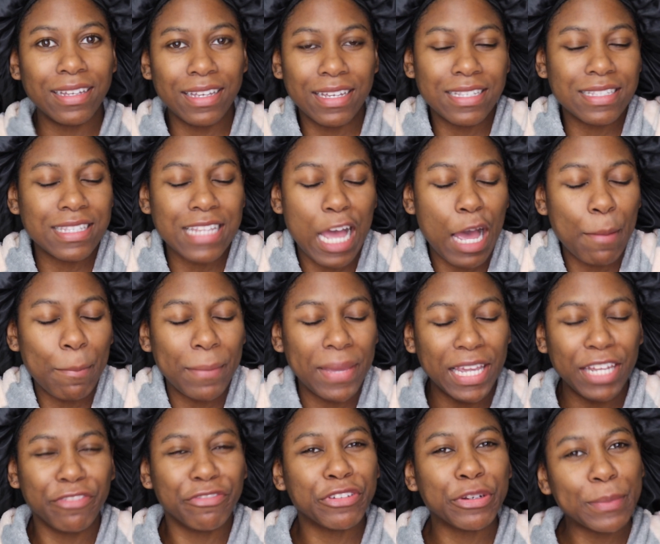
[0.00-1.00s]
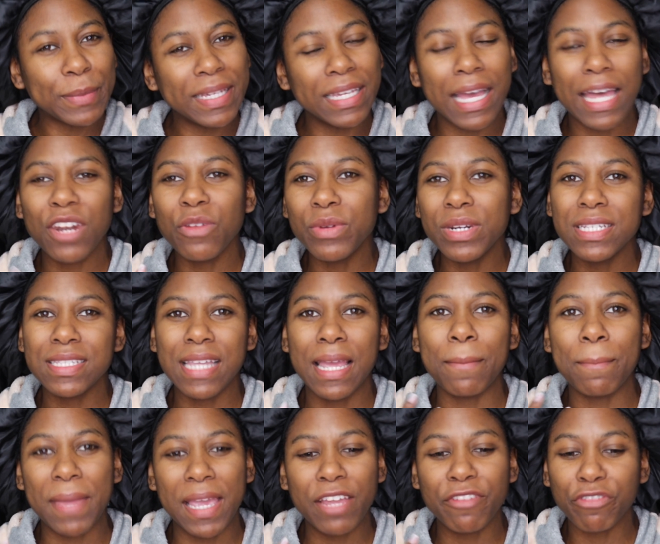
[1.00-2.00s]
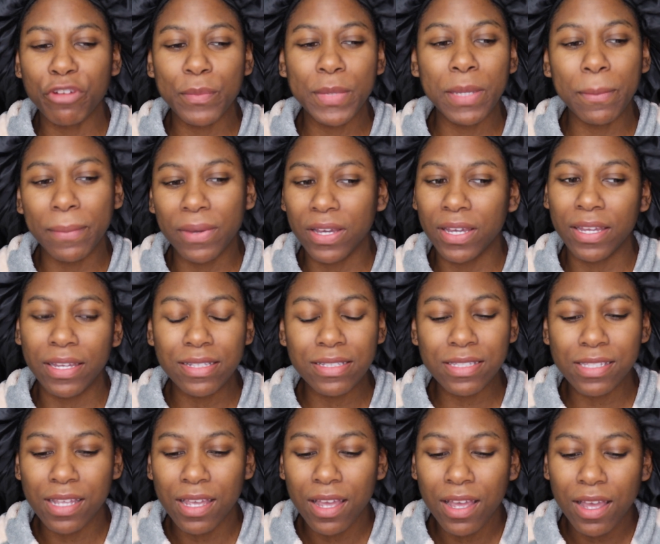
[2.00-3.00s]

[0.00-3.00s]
it's not made for me. I don't want to say made for me, but